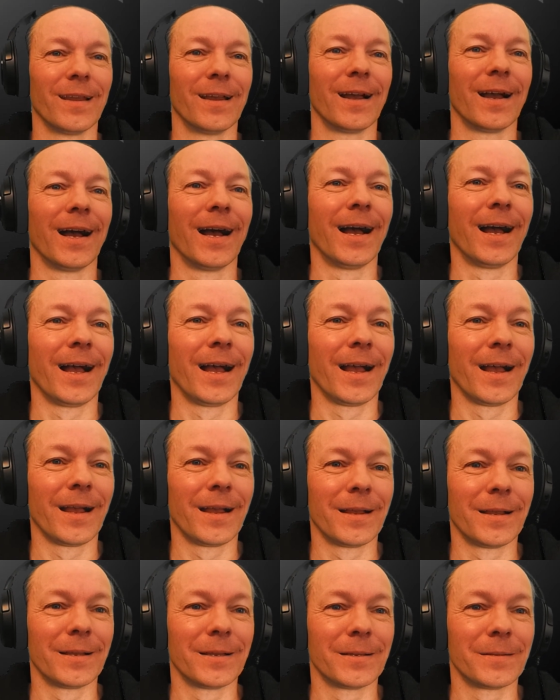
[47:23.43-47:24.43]

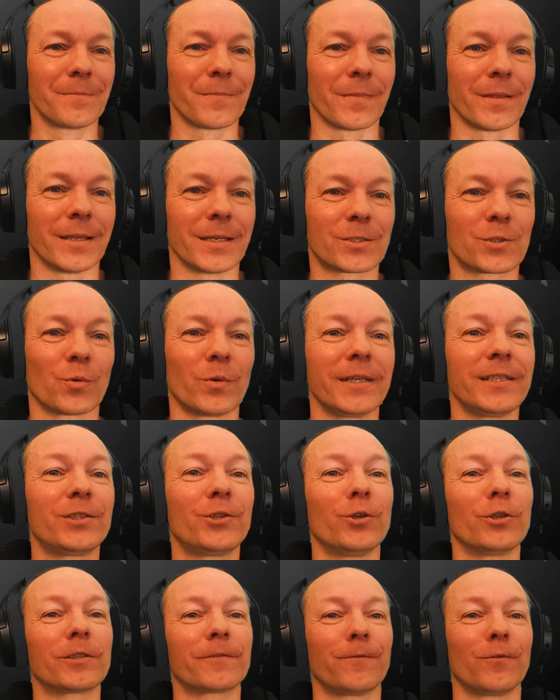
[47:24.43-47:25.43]
It's always
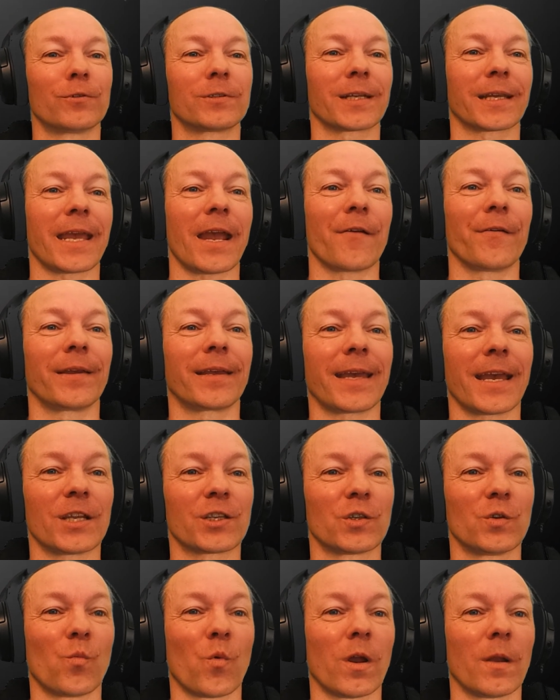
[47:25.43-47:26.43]
useful to carry cash
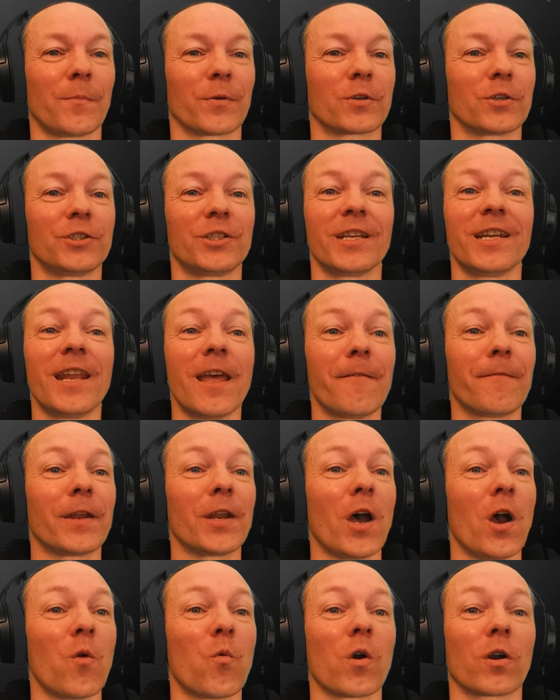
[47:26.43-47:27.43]
in the wallet because you never
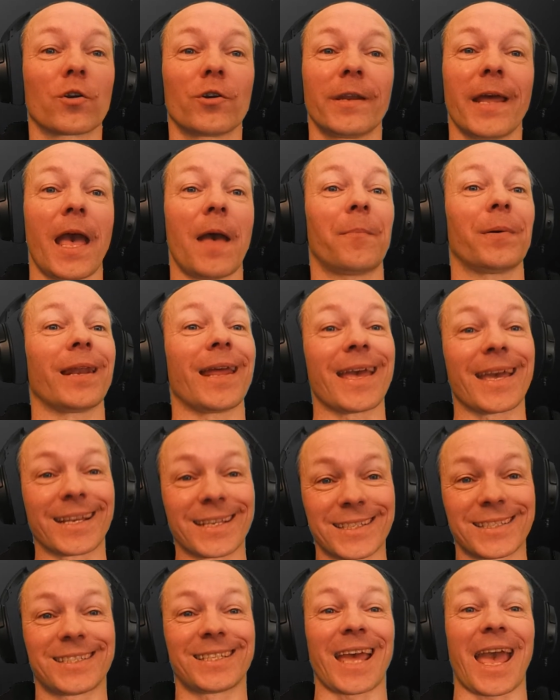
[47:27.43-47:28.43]
know what could happen.
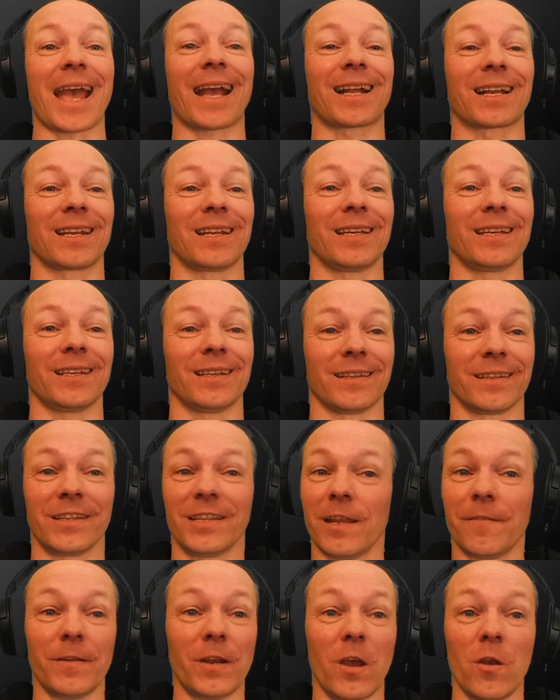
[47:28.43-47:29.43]
Exactly. You
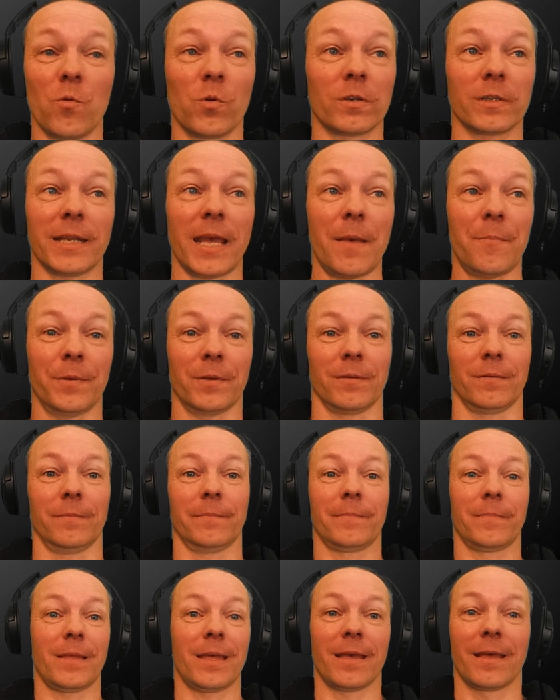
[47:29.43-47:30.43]
never know what could happen.
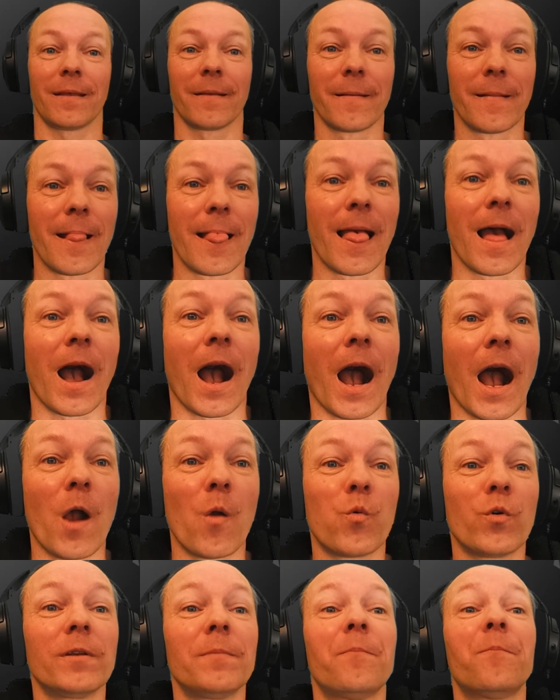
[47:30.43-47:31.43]
I
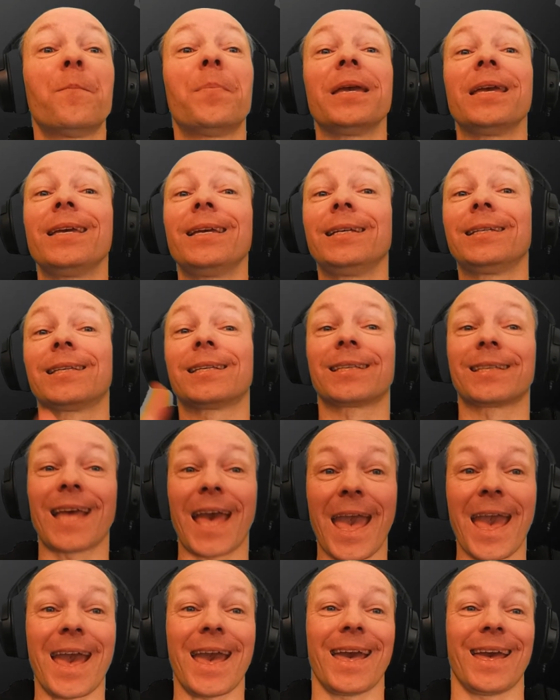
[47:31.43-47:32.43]
would be
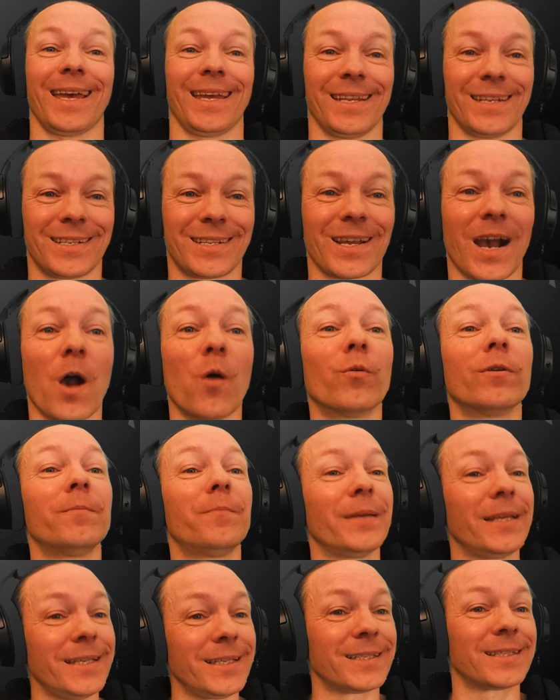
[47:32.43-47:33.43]
sad. I would
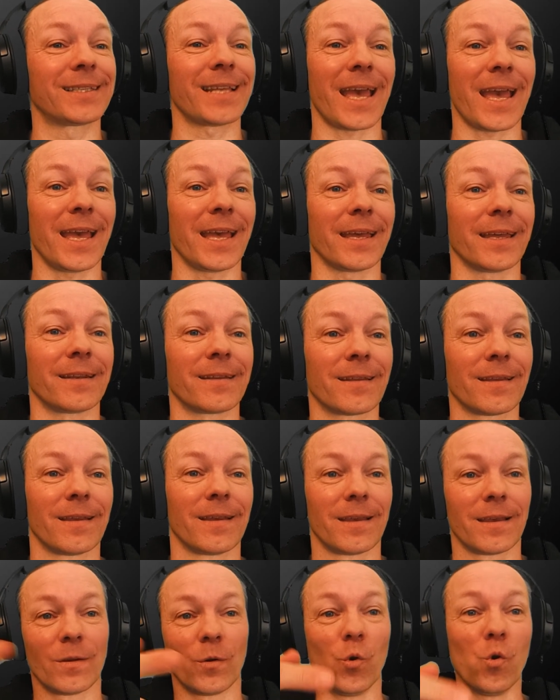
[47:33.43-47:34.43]
be sad.
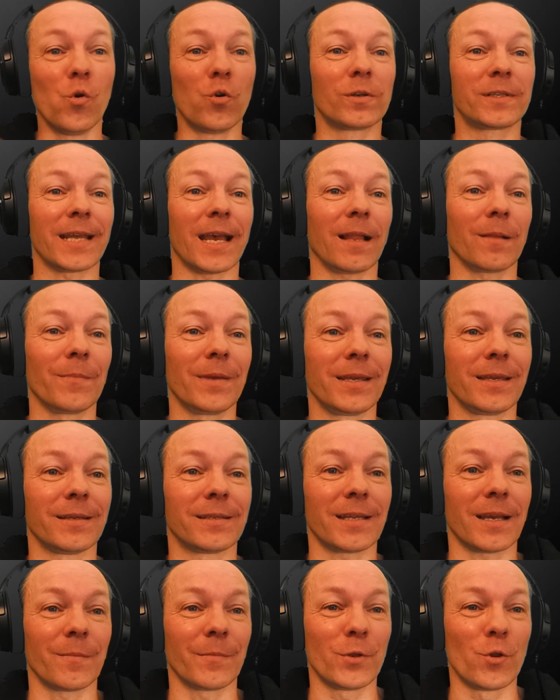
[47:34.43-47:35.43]
Oh, tell me,
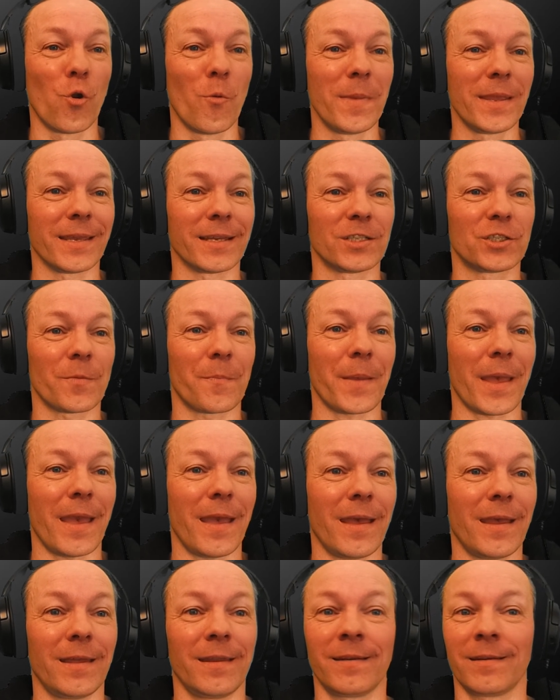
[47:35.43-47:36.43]
Umi, in
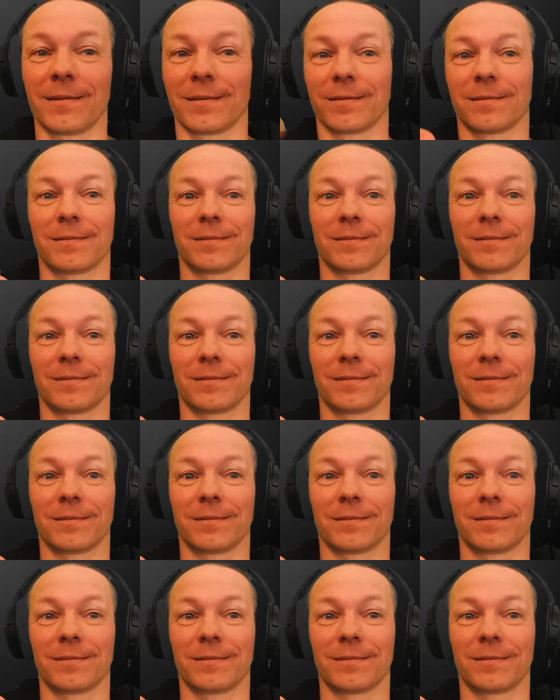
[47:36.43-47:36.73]
Japan,